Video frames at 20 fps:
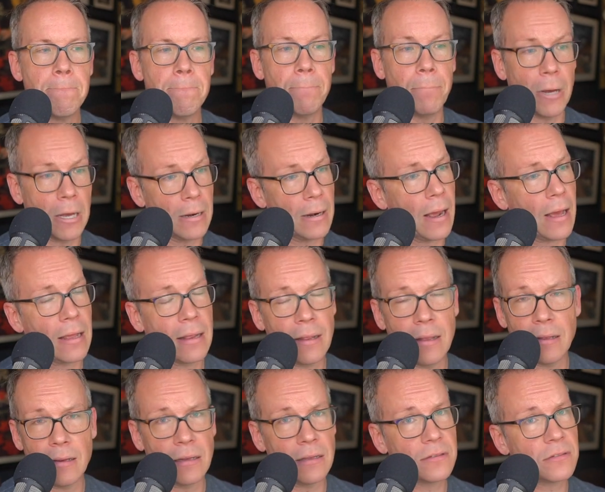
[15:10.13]
But I,
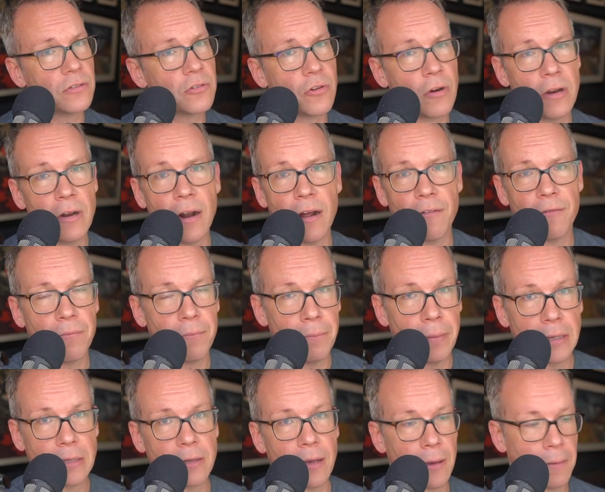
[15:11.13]
it is a trade off,
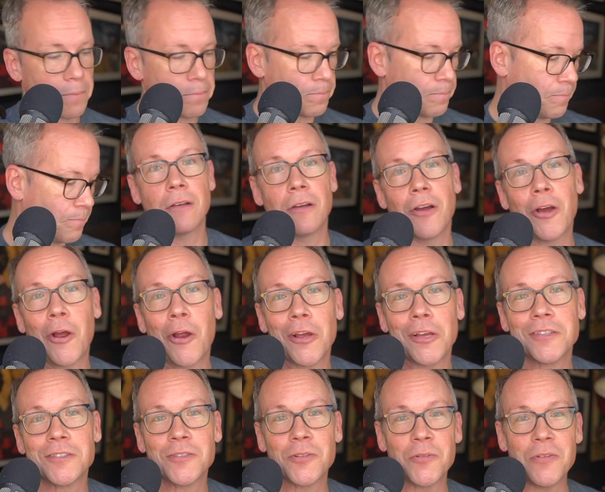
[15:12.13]
big time. All
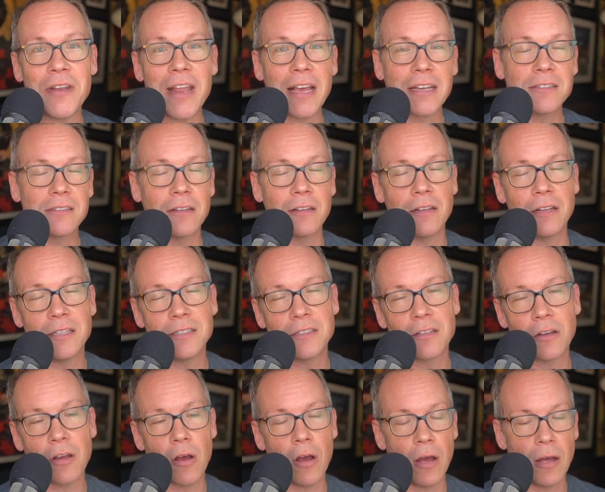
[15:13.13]
right. So, next on the list
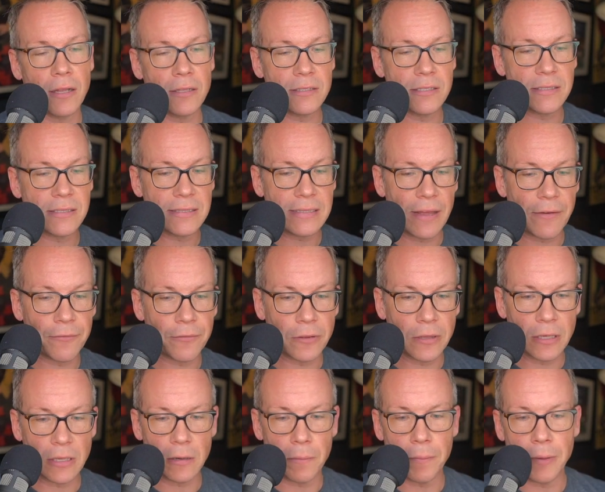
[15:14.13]
of cons is
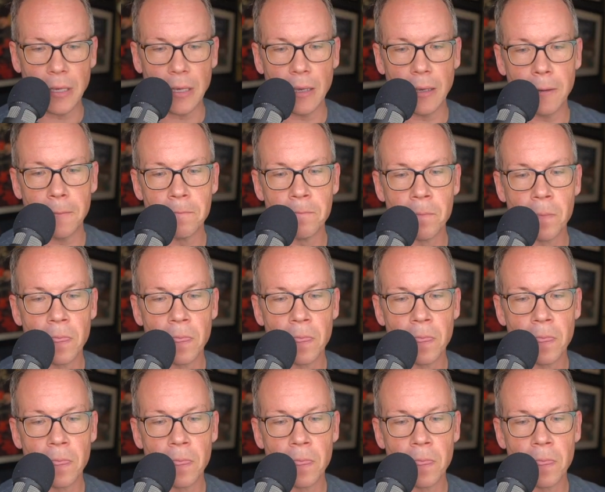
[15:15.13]
definitely going to be